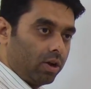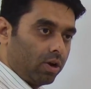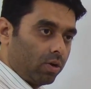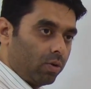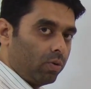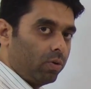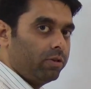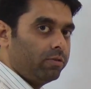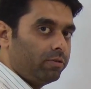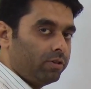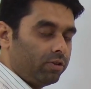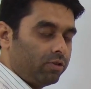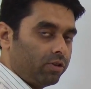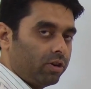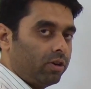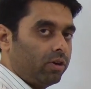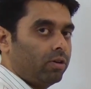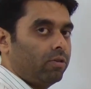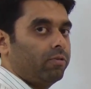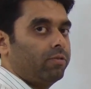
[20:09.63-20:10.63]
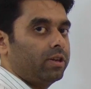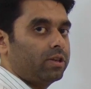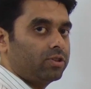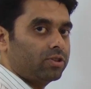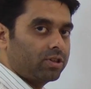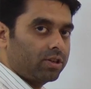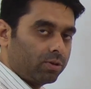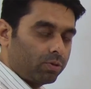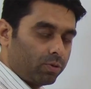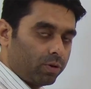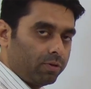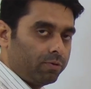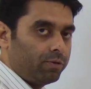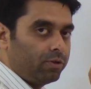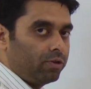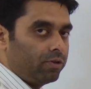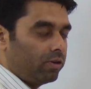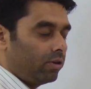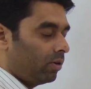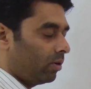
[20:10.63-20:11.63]
coefficient
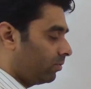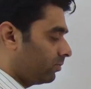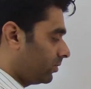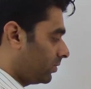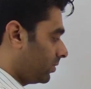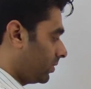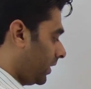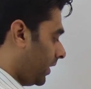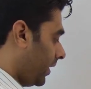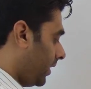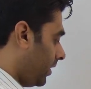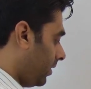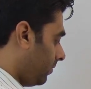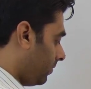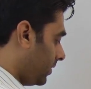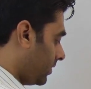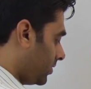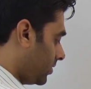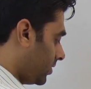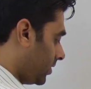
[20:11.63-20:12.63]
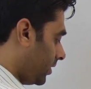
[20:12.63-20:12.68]
of sliding friction,